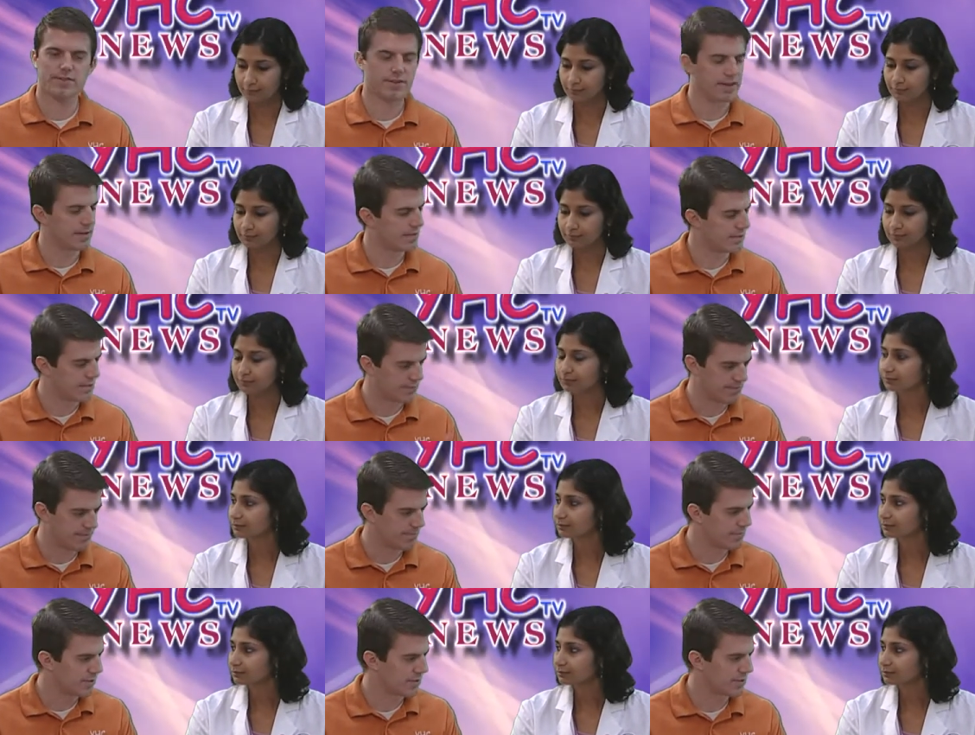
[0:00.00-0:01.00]
Speaker 1: and hmm. just
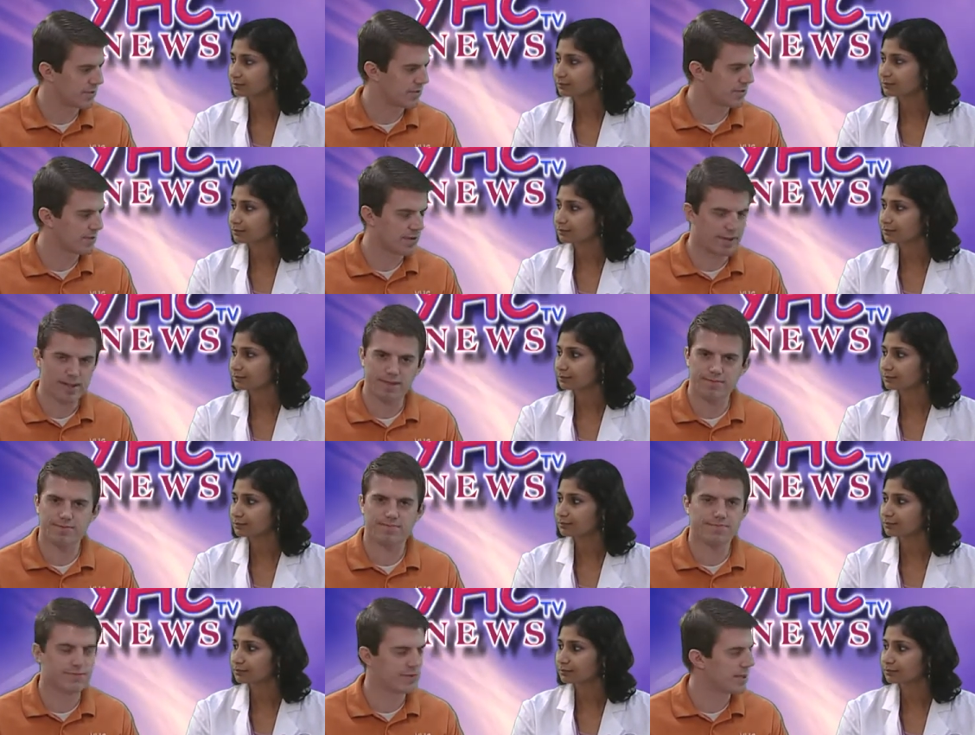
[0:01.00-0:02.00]
let's just start out
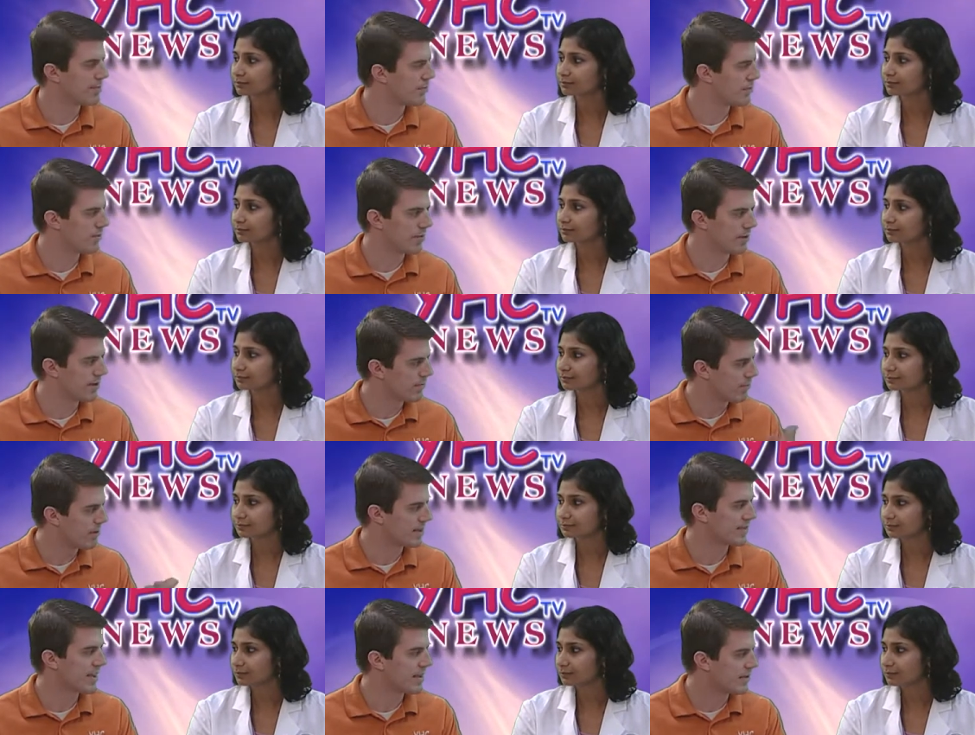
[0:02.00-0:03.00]
simple. What what
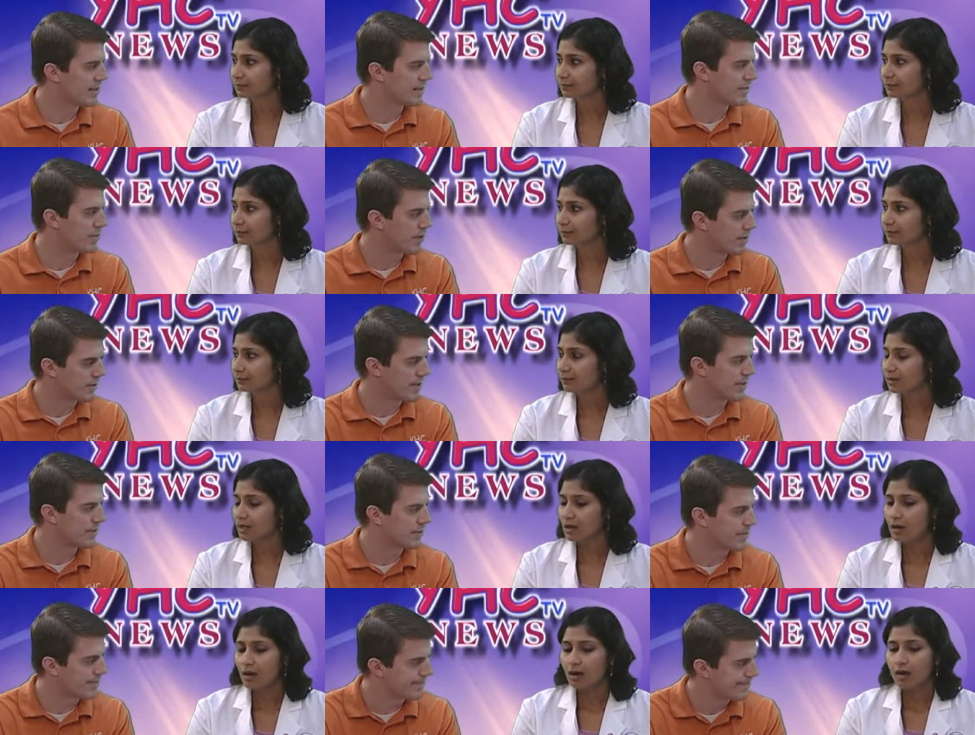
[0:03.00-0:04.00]
exactly is breast
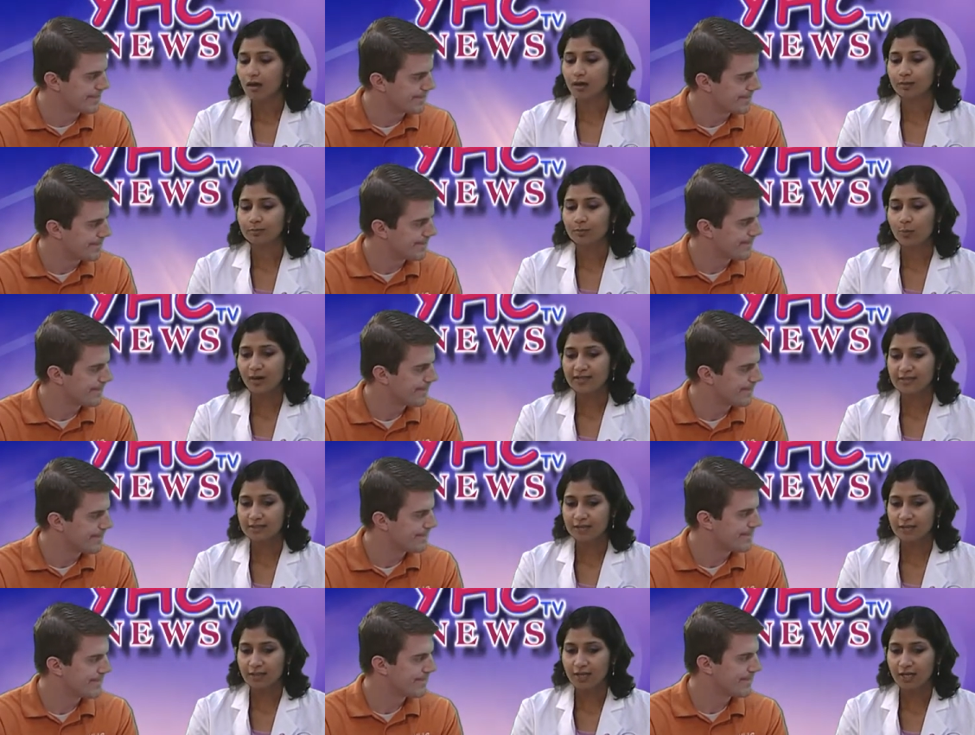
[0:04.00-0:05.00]
cancer?
Speaker 2: Um,
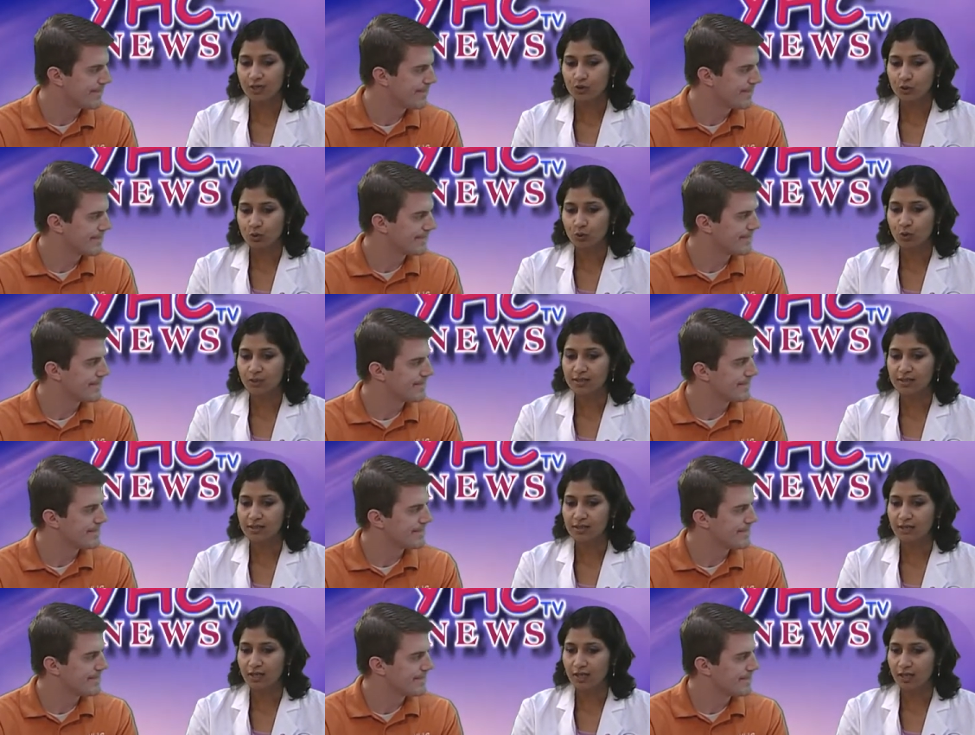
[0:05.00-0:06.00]
breast cancer is
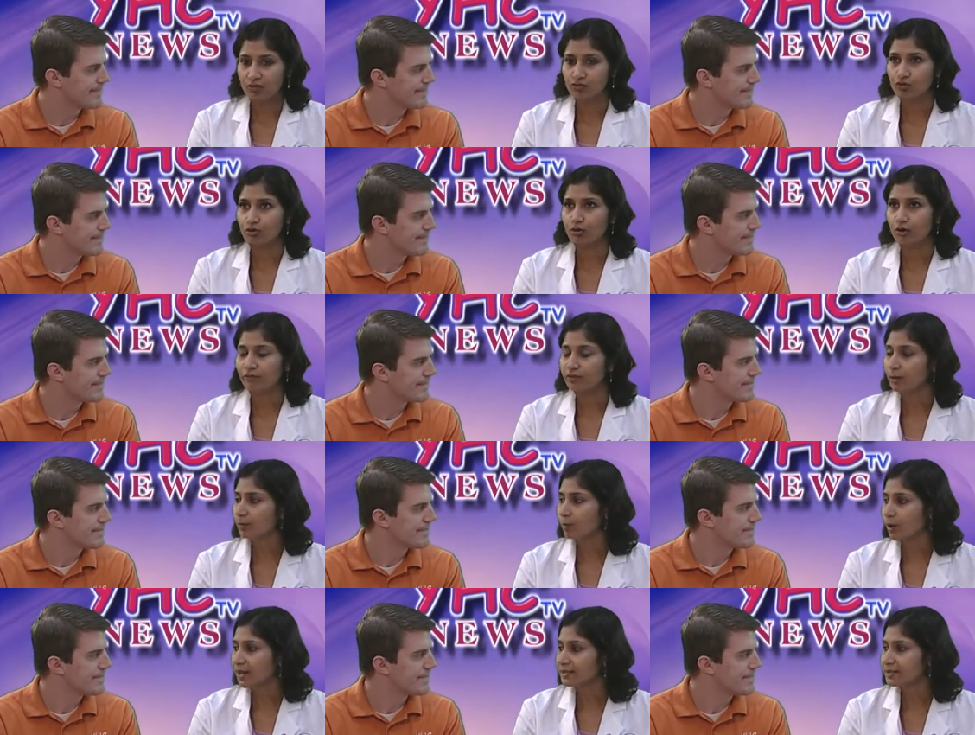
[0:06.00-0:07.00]
the cancer of the
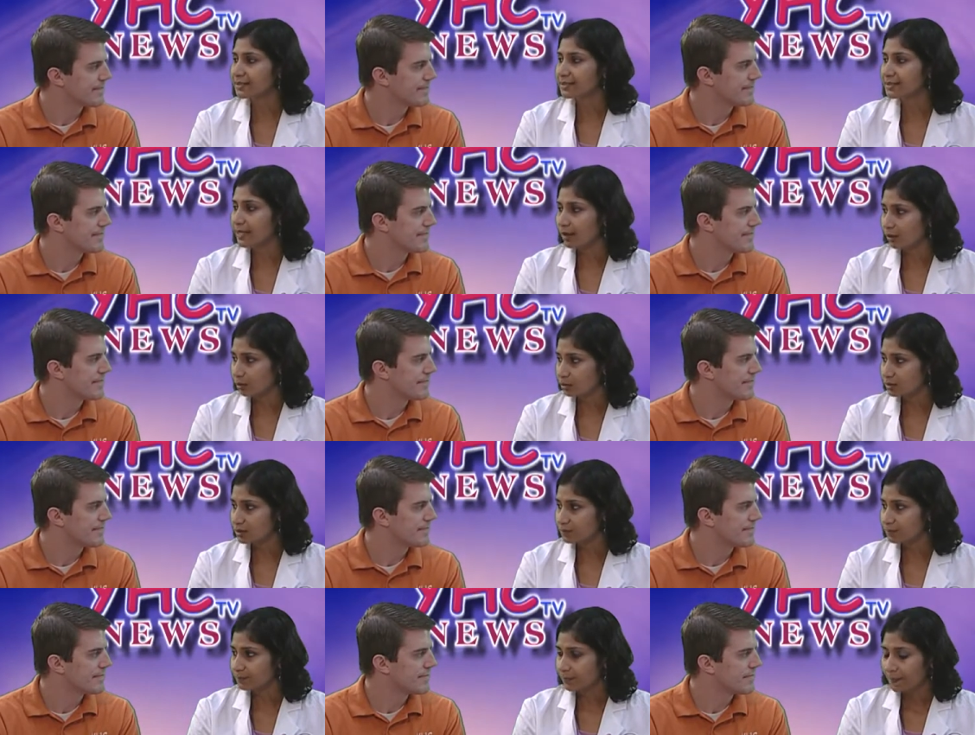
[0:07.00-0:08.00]
breast
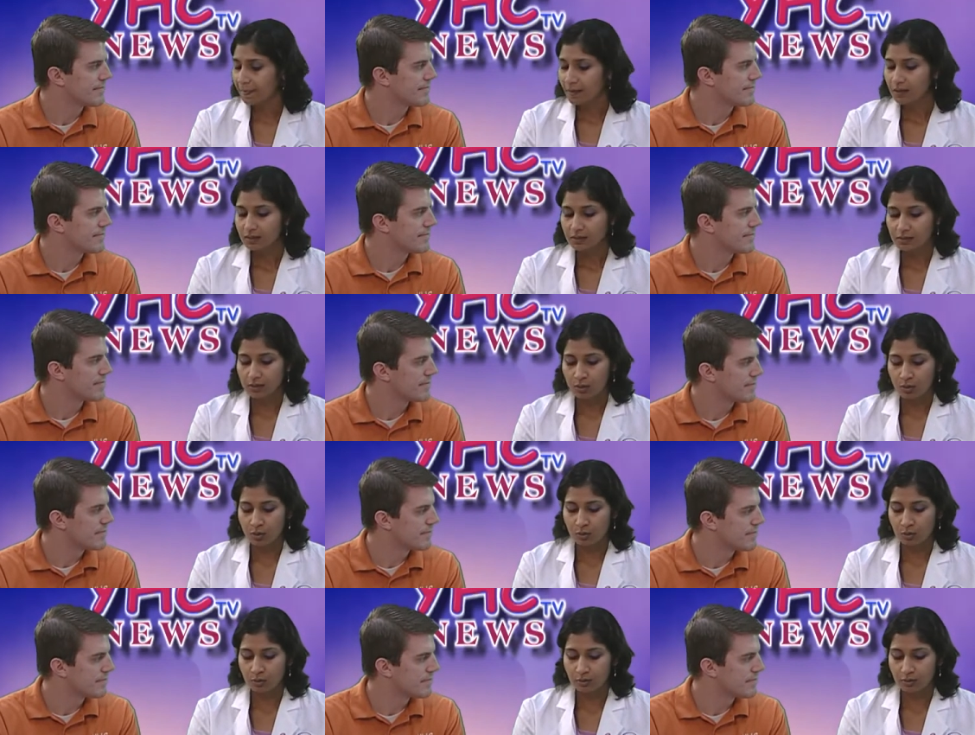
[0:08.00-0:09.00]
cells.
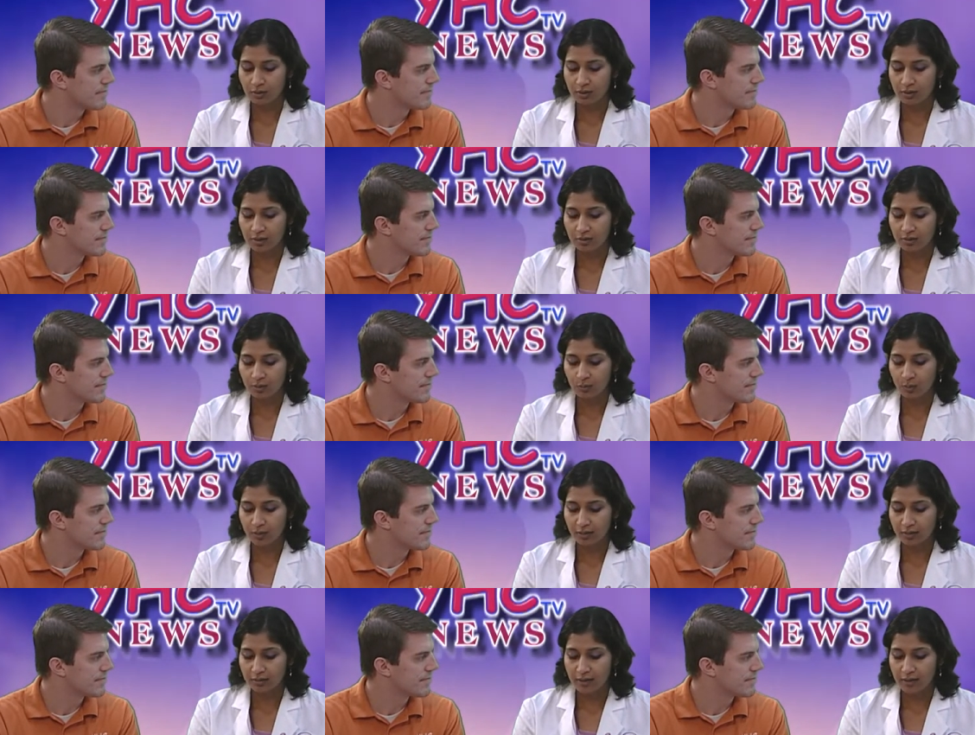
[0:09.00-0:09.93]
So in the what it